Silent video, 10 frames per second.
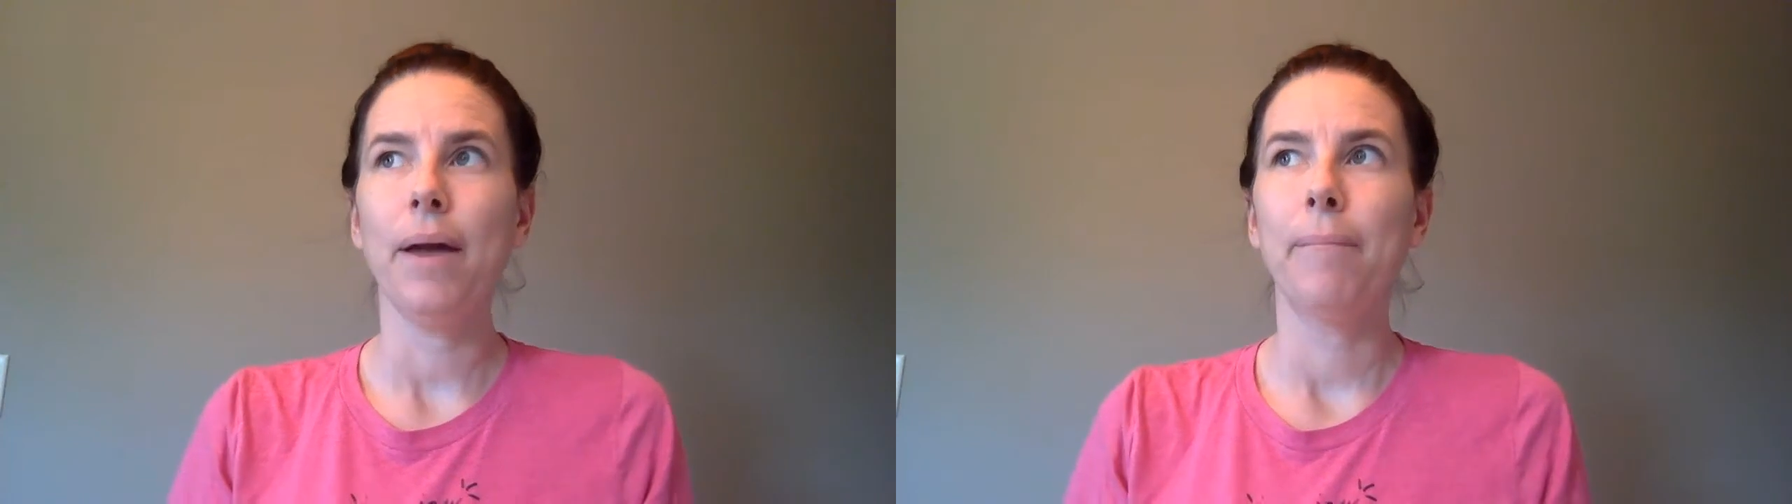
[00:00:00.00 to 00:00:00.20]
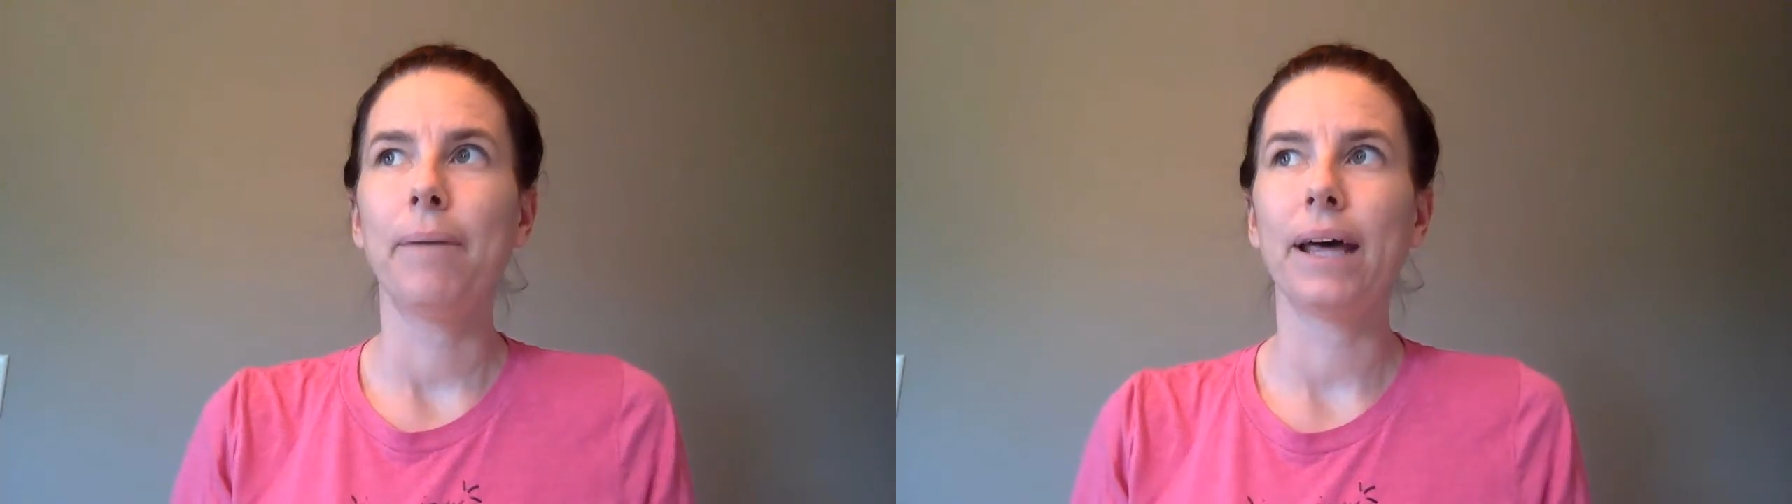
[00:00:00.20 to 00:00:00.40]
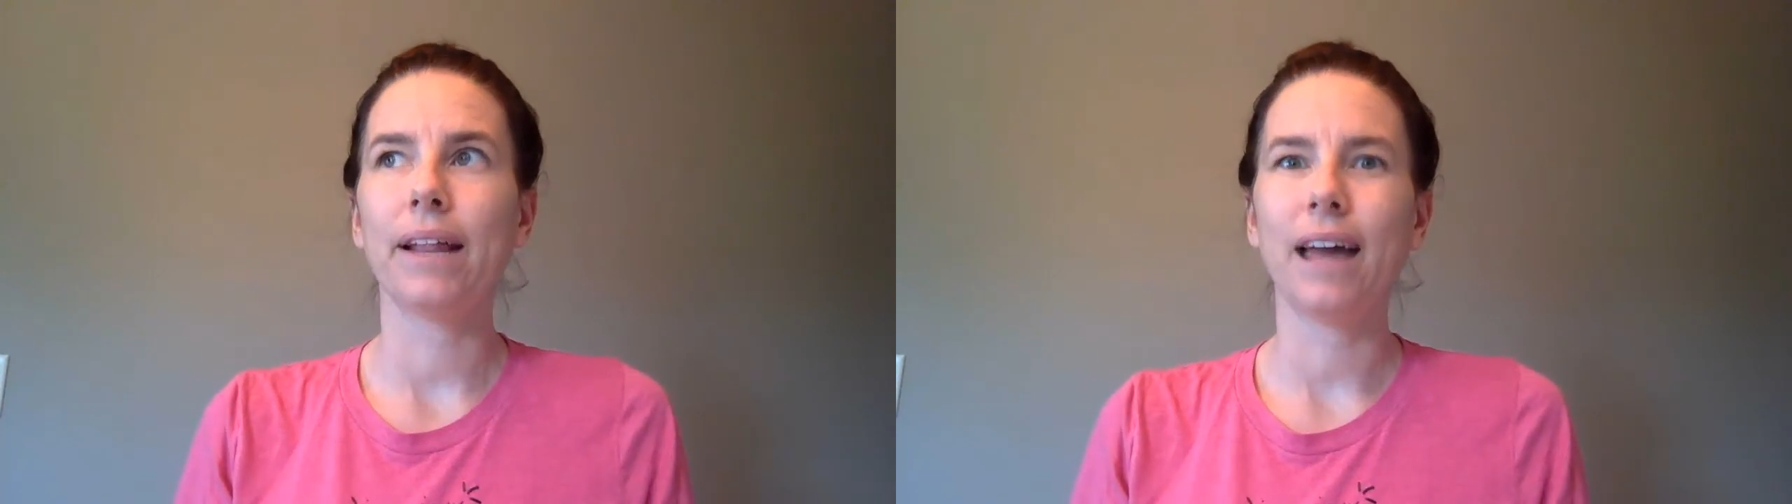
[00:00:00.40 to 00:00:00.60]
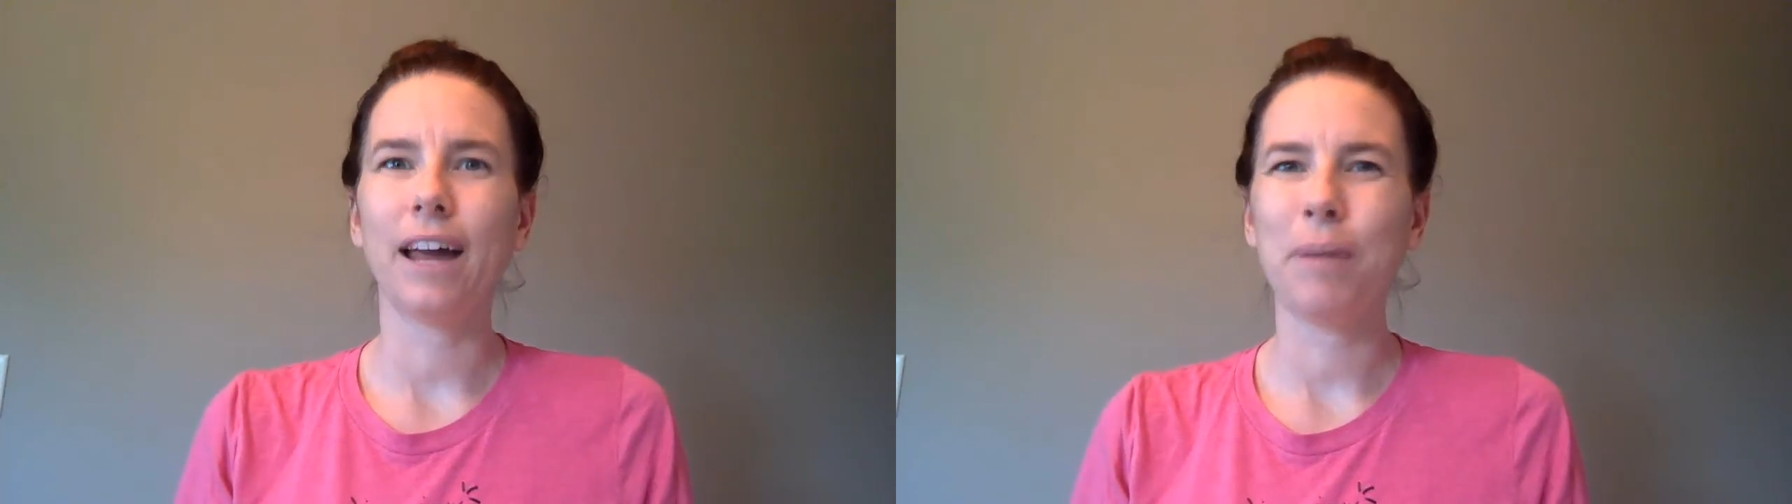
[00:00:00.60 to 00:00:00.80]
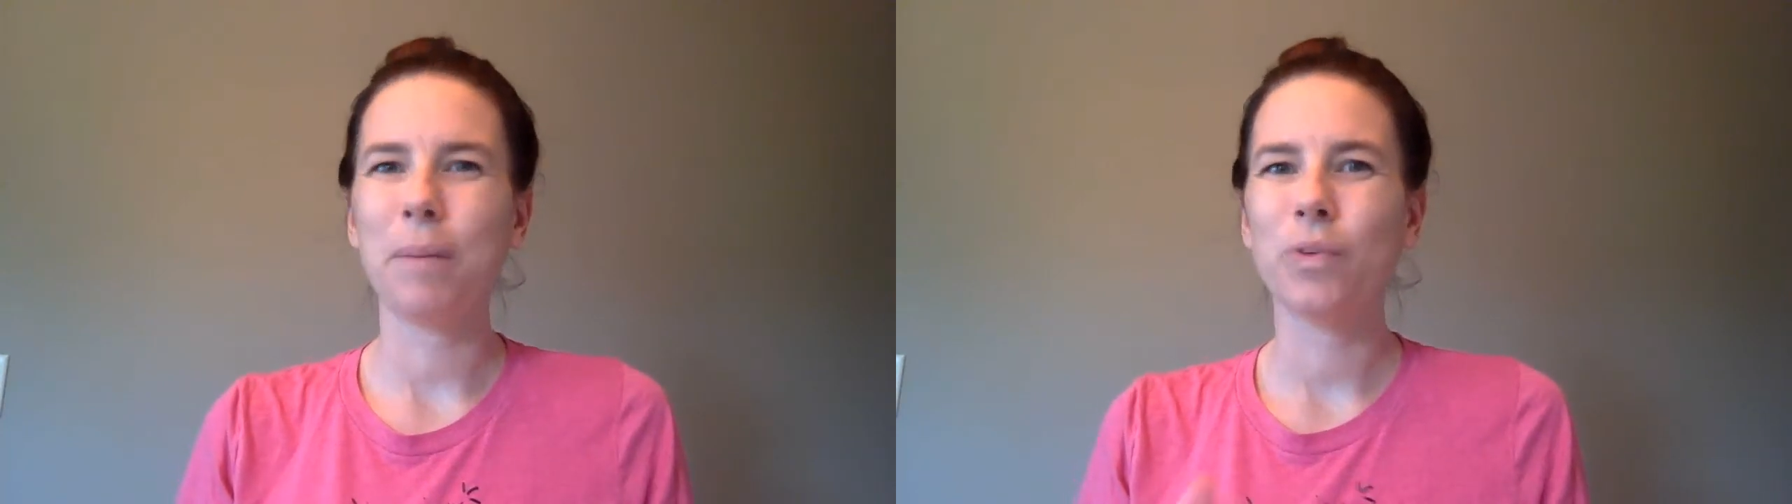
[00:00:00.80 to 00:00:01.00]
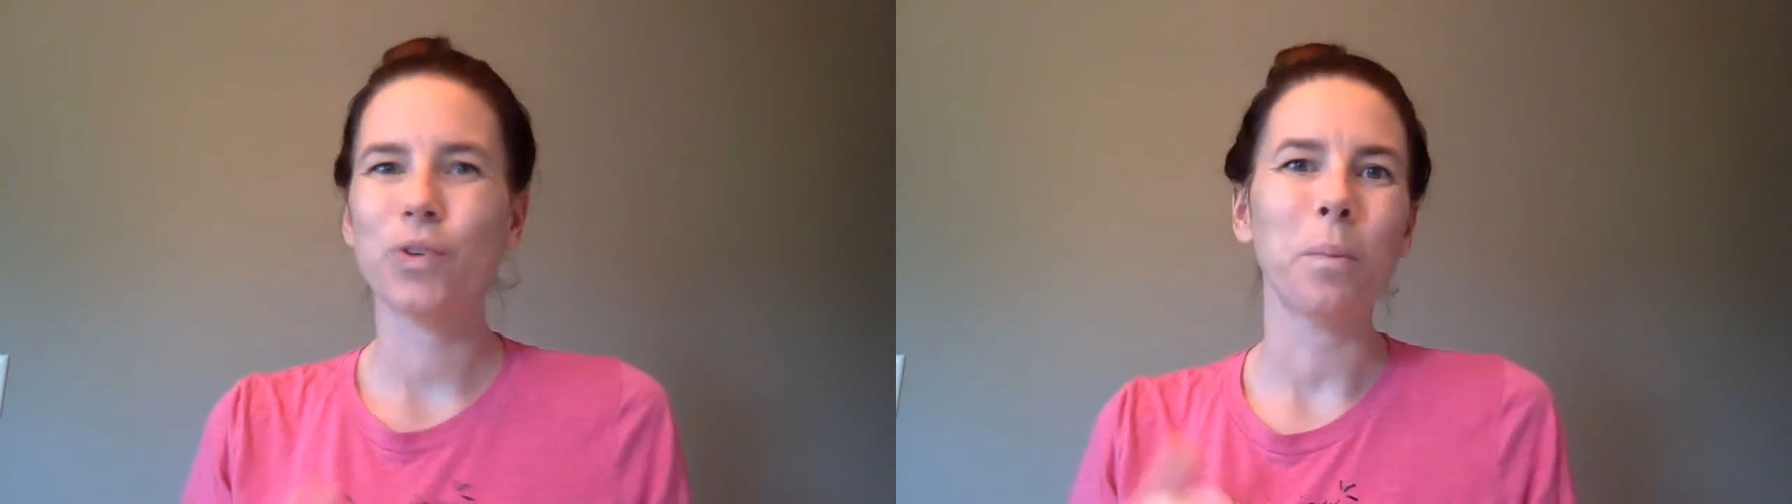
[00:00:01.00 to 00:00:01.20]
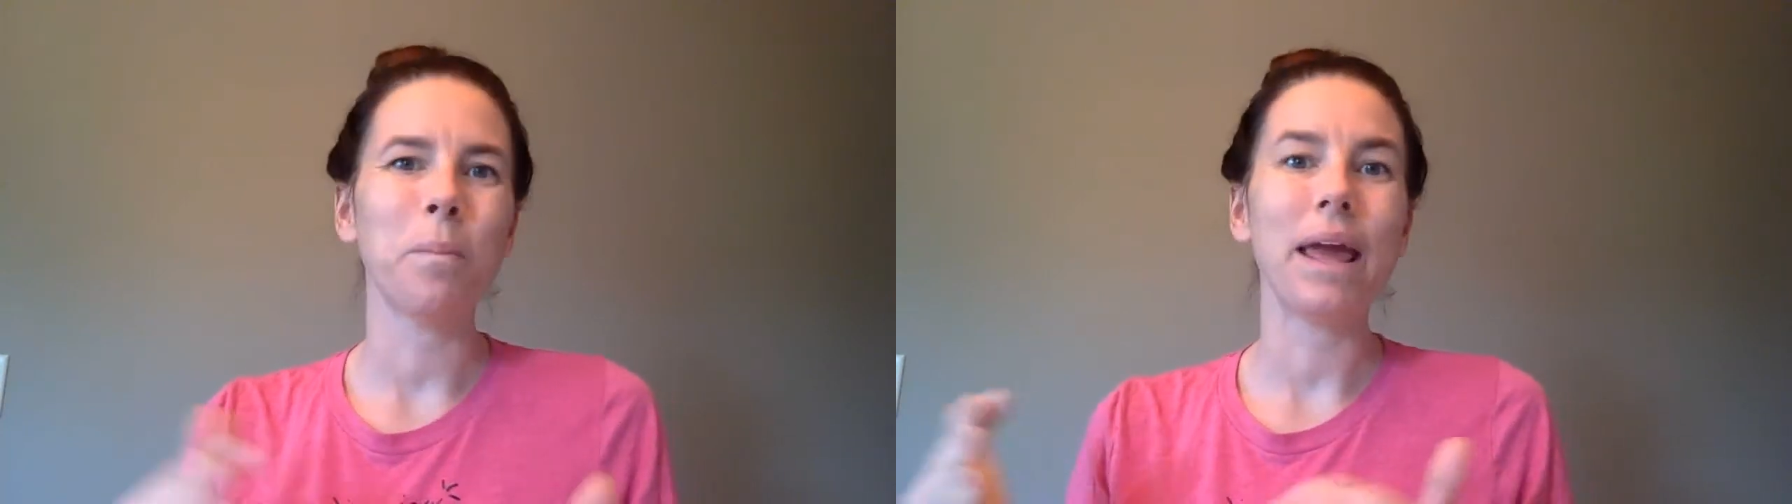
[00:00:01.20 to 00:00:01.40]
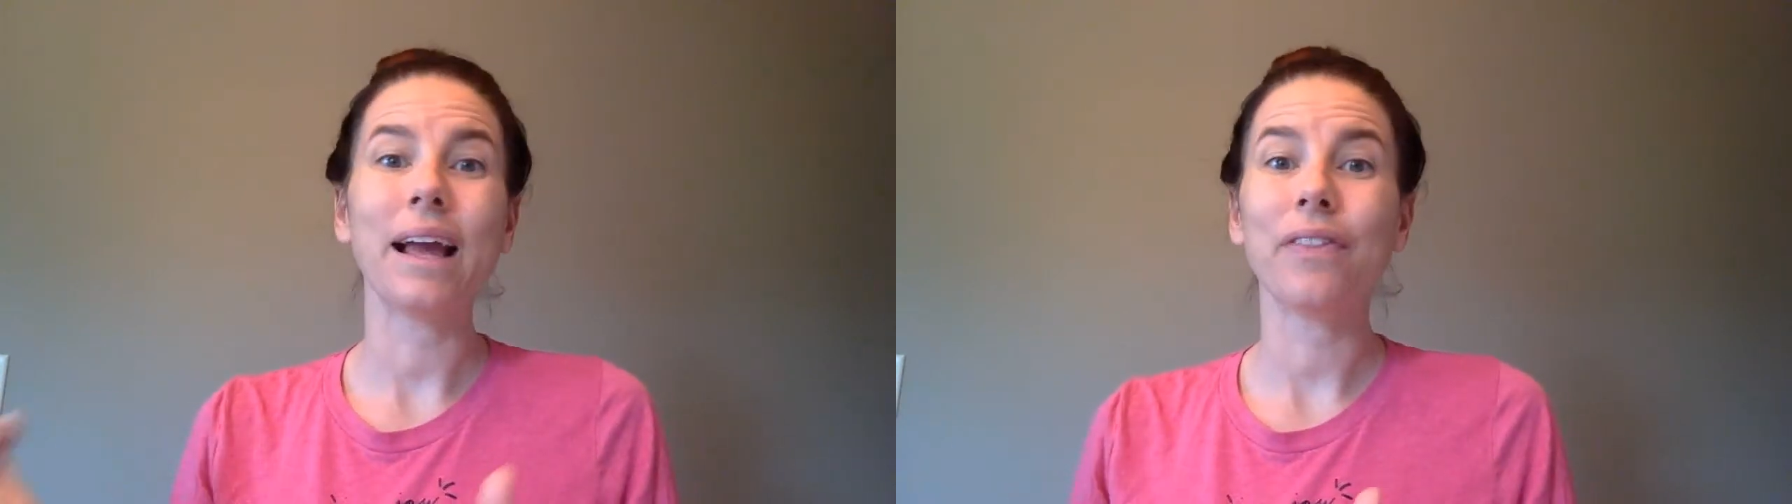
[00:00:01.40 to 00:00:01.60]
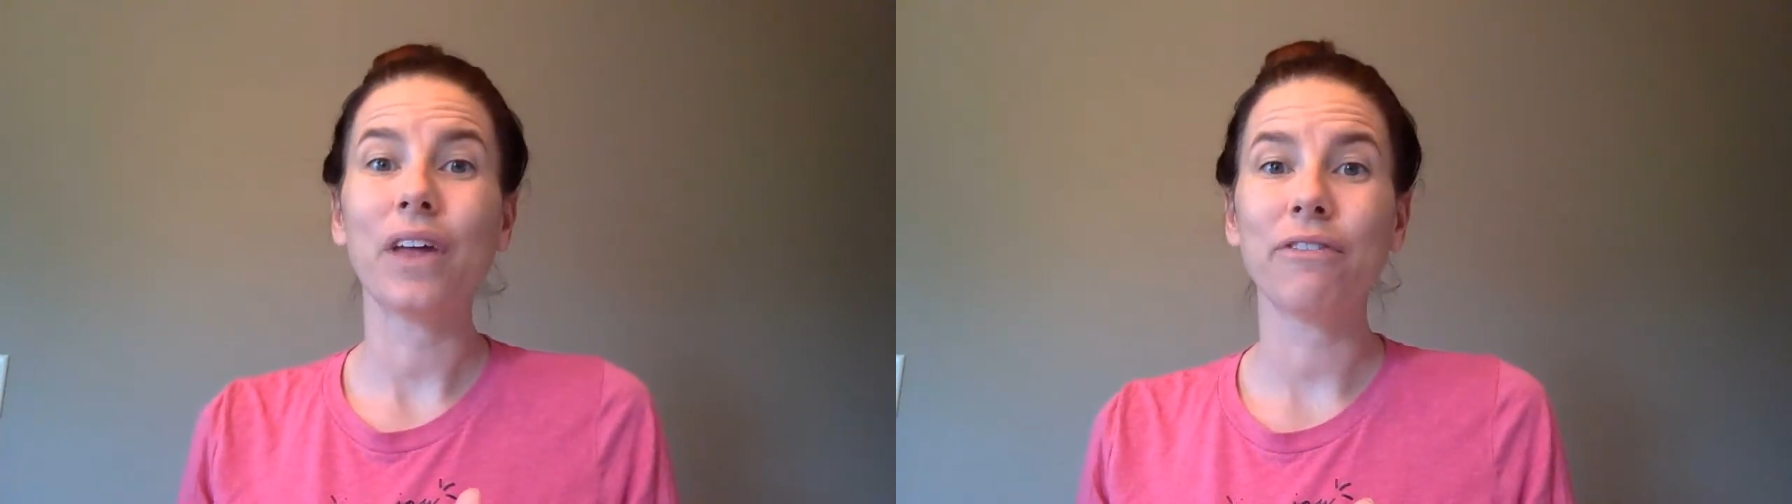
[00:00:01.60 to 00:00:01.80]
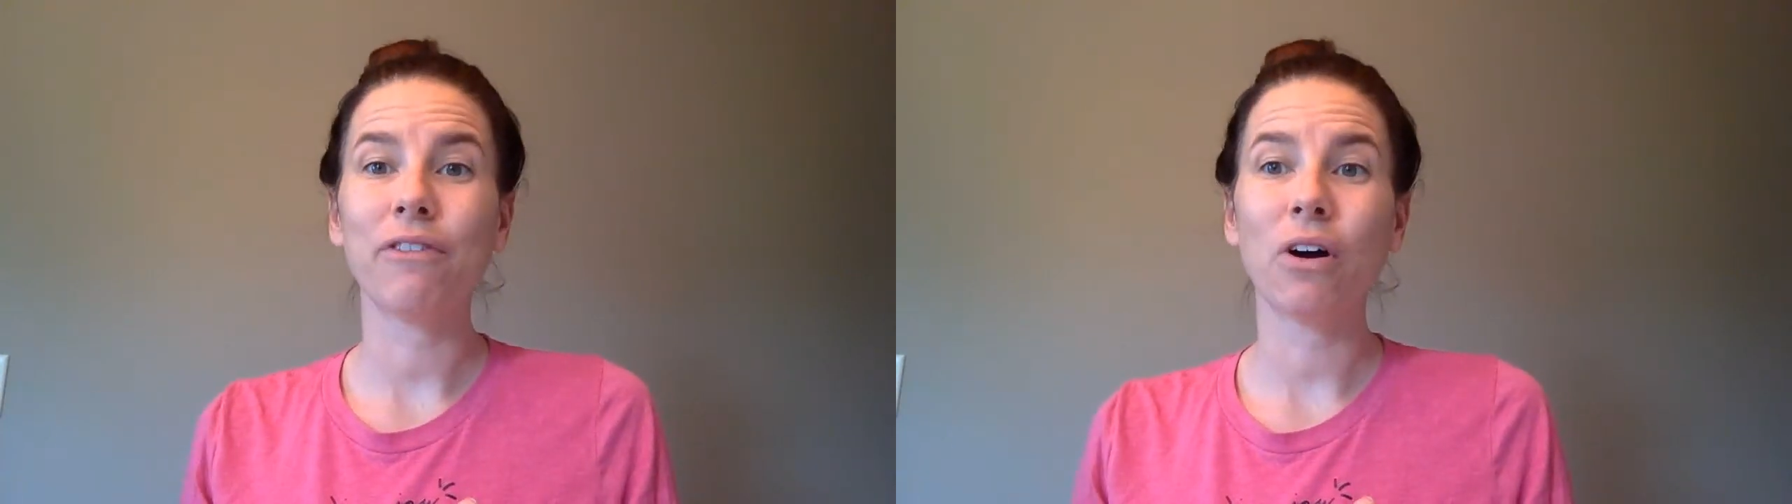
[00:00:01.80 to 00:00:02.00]
but a lot of people don't make it
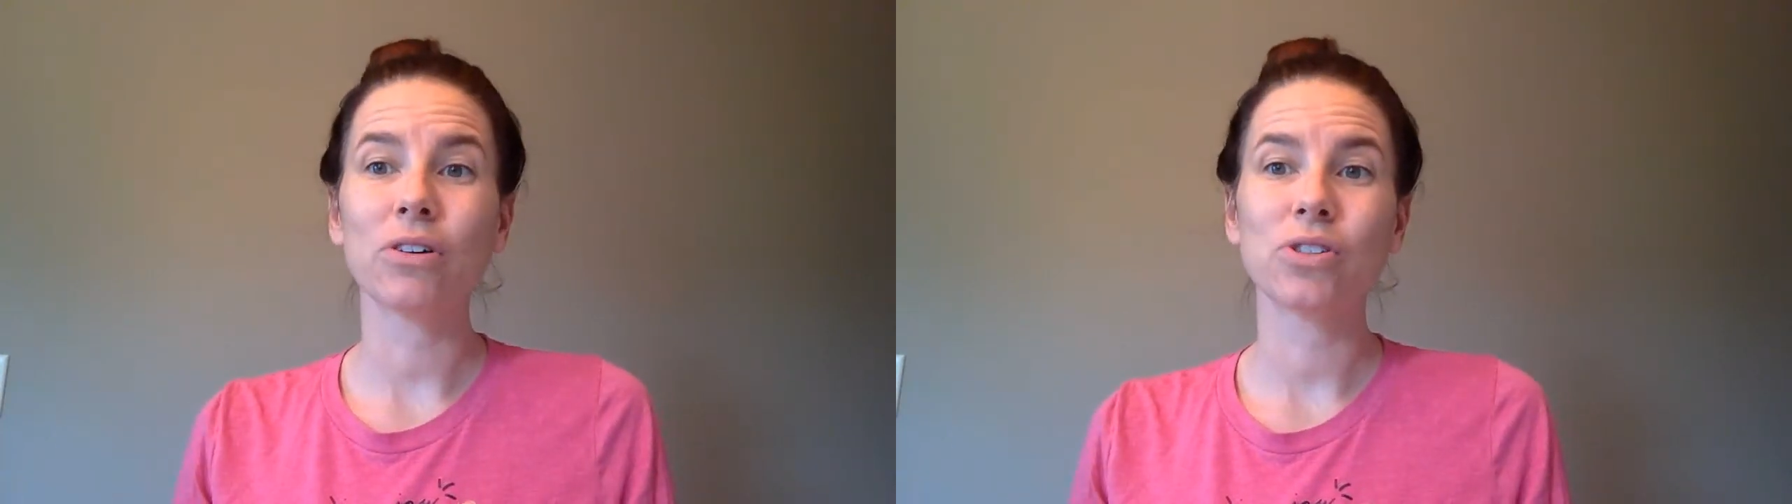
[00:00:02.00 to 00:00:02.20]
that far.